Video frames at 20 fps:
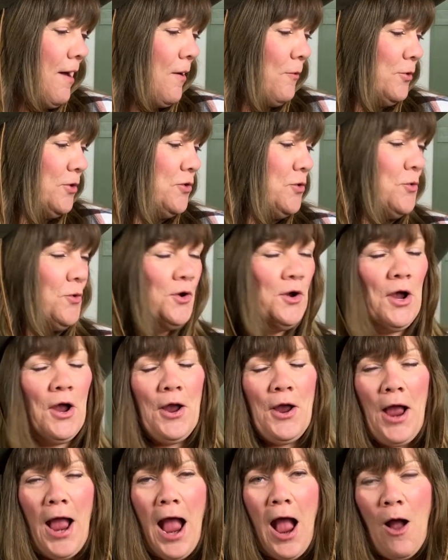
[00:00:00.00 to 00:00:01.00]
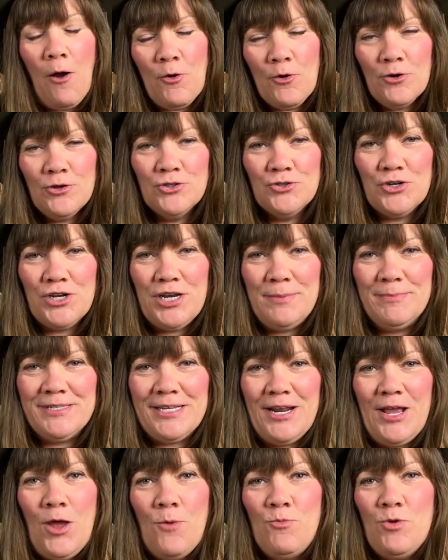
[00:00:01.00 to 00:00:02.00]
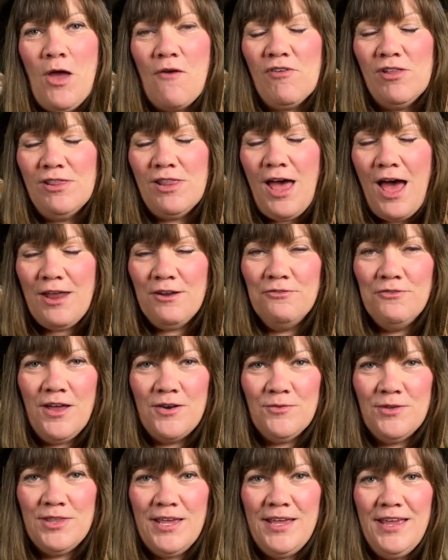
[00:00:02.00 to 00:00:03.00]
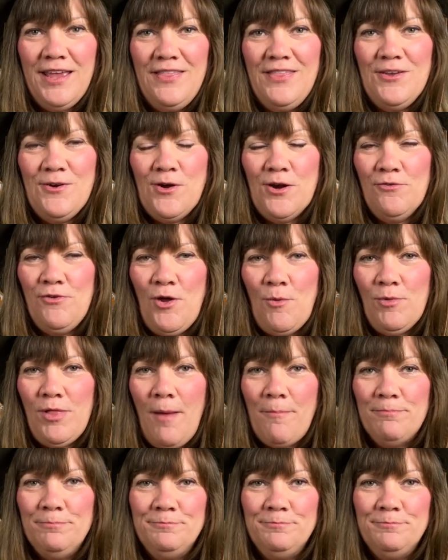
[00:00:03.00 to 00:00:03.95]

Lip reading: with your cowgirl dreams, and I hope you have a lot of fun with it in the Art of Home Club.